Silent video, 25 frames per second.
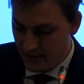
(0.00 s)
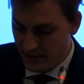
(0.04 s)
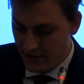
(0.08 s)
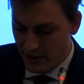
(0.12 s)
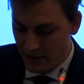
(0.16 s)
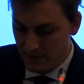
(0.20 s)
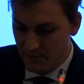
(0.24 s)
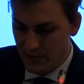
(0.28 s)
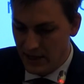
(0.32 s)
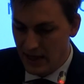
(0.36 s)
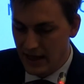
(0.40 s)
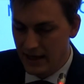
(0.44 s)

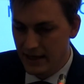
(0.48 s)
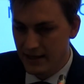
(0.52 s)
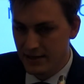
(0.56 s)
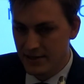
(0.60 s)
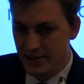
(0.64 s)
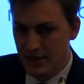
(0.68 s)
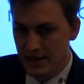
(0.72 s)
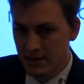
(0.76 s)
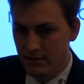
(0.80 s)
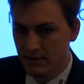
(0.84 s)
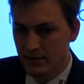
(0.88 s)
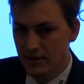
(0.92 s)
not by
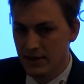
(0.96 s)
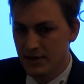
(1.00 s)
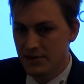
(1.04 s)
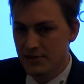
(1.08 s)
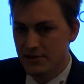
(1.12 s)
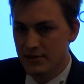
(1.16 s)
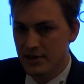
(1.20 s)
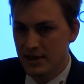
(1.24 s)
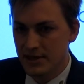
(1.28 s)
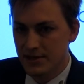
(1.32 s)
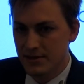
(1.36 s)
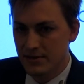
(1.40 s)
general
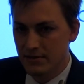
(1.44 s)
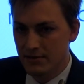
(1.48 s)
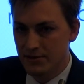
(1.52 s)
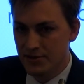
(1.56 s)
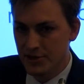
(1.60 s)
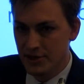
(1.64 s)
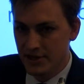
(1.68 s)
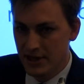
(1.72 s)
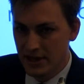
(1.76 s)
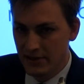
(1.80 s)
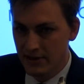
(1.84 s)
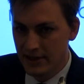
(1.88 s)
legislation or
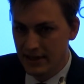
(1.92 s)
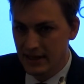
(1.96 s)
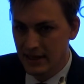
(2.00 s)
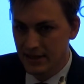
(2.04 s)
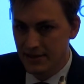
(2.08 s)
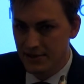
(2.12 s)
generic